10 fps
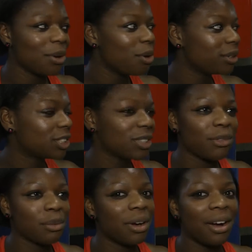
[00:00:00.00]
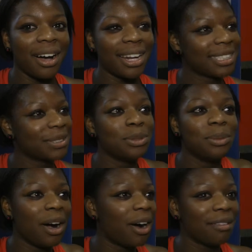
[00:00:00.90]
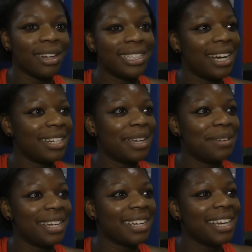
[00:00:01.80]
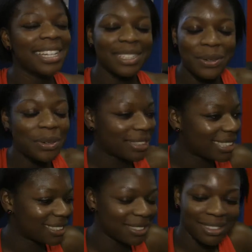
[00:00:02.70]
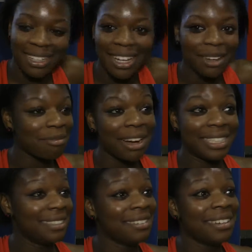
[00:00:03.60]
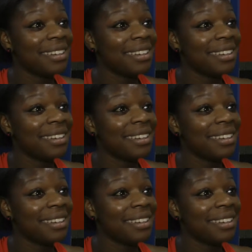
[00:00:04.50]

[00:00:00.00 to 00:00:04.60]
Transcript: all straight from the heart. That's all my heart running out there, mate. All this running.